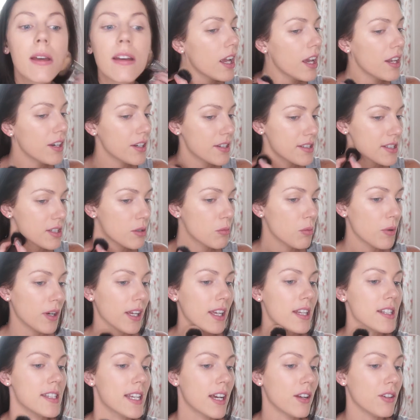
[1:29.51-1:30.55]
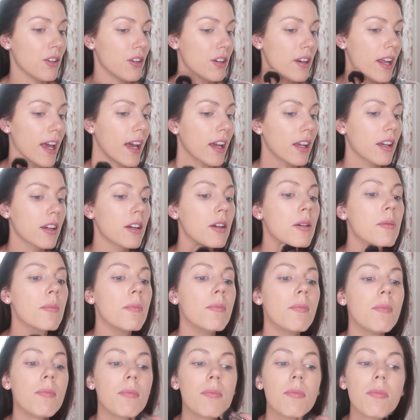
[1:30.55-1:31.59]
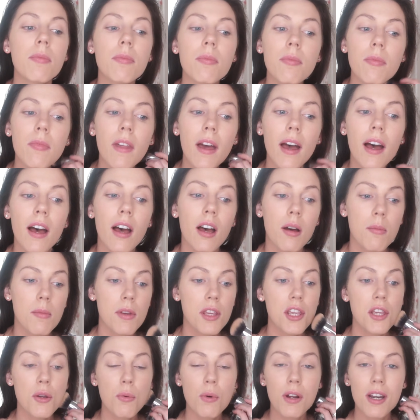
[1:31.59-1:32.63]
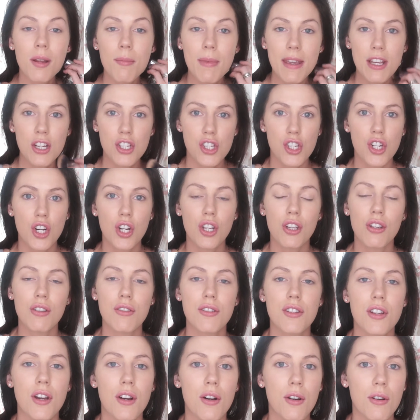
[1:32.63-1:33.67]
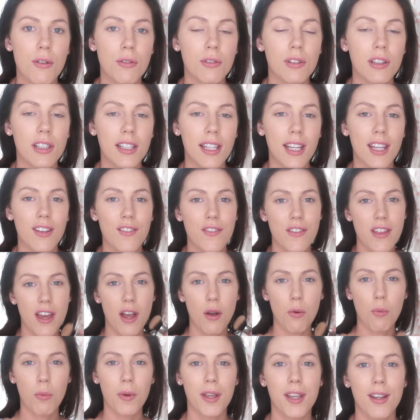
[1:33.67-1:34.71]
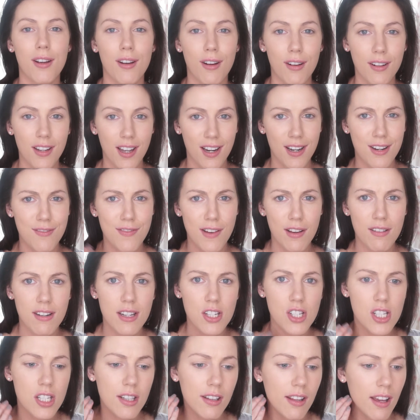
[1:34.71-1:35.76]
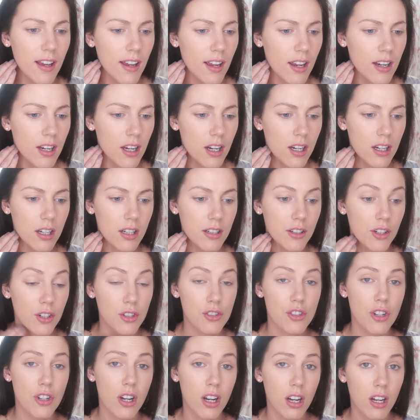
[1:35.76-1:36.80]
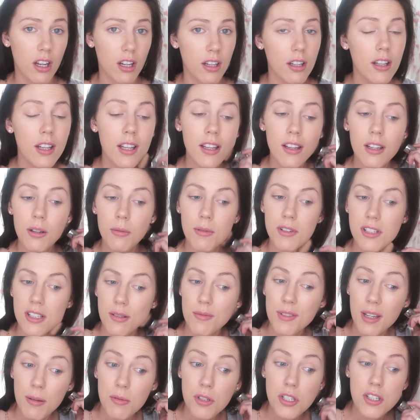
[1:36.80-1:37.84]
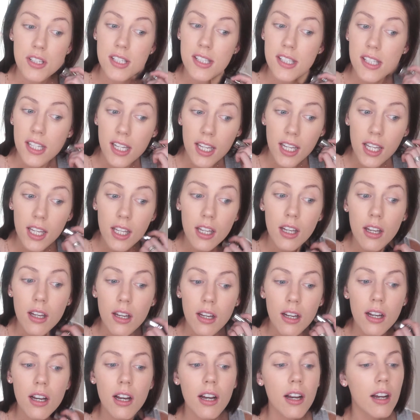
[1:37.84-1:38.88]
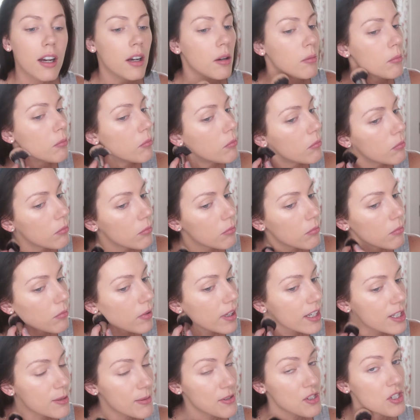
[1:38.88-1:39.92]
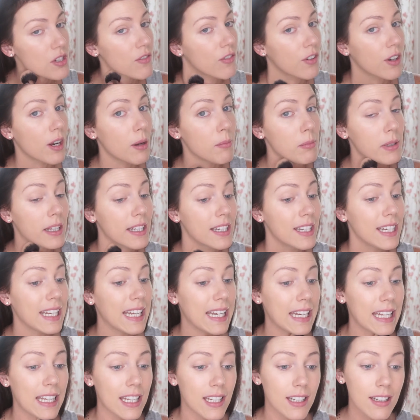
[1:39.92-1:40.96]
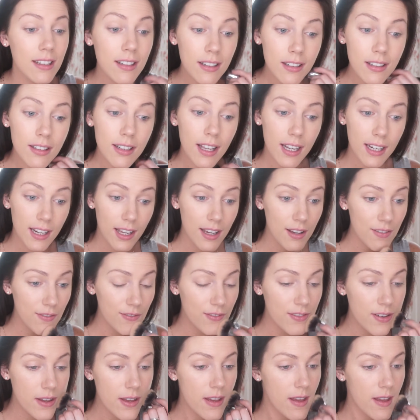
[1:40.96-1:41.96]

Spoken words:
And also bring it down your neck. You want to make sure you don't leave that weird kind of foundation line on your jaw, which sometimes you see, especially if you're not blending it in enough.